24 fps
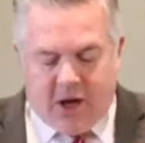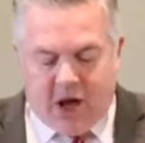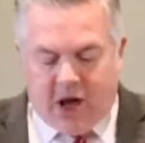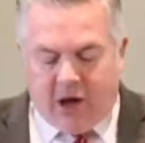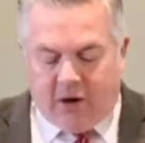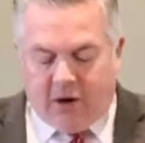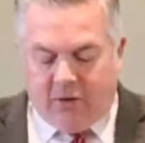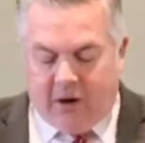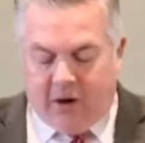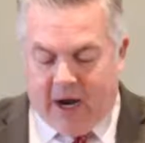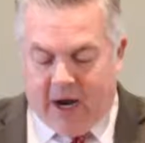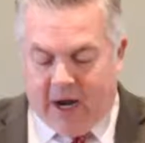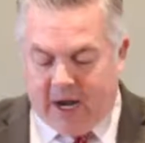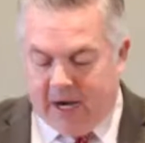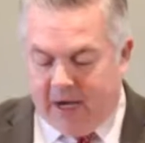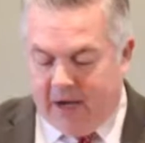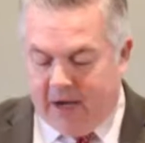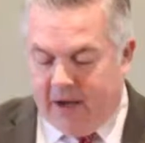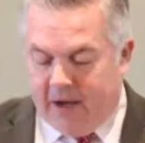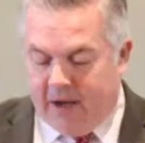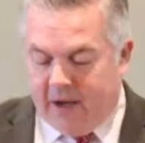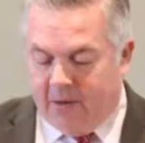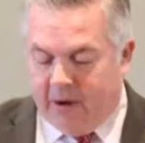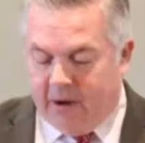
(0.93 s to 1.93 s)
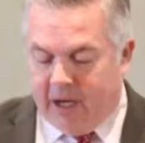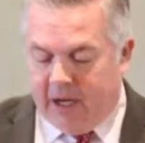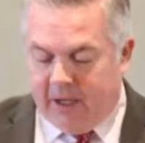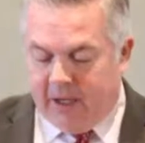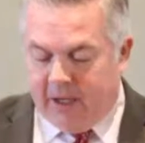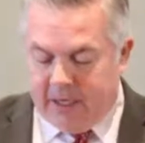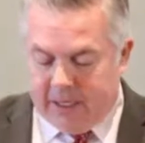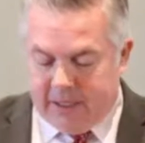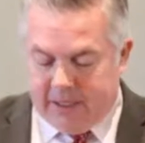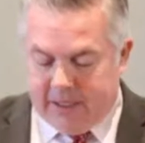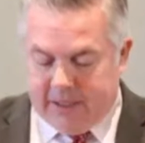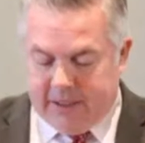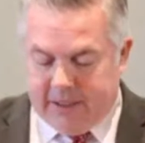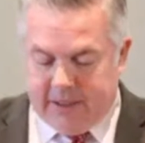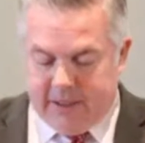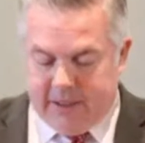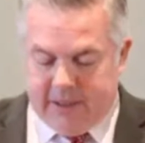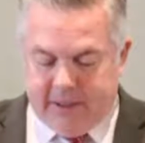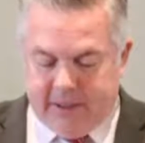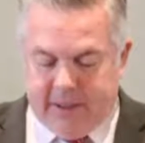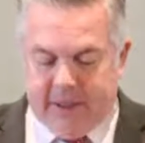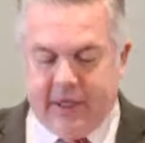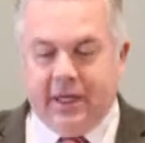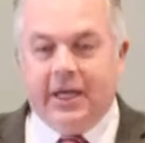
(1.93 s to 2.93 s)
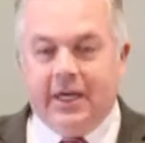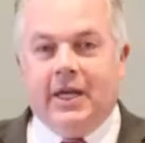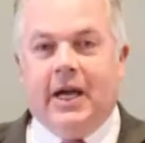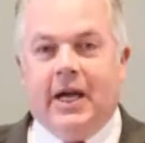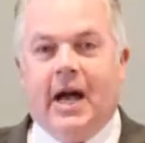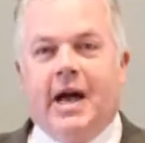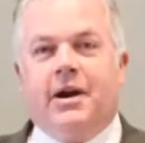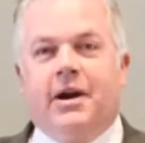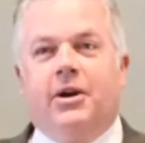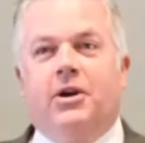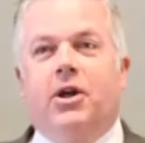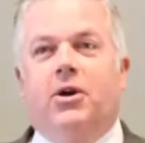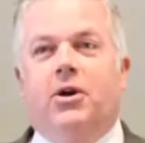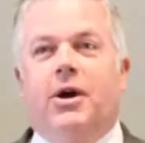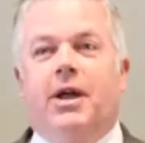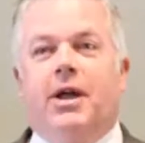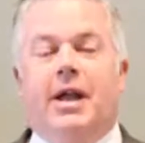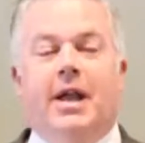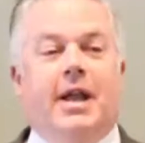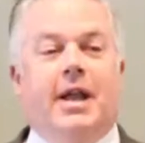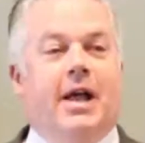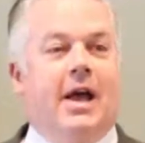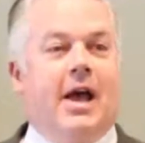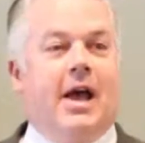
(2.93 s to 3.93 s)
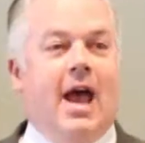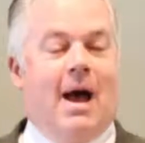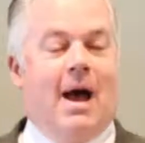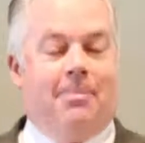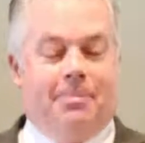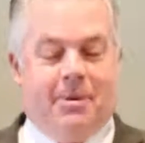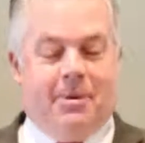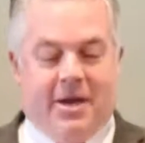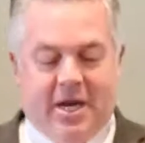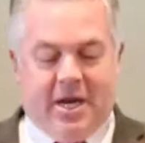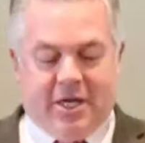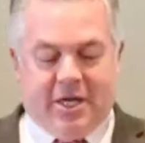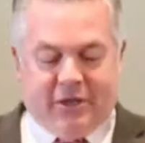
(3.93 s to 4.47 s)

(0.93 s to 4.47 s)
All right. Well, I don't know what uh, happened.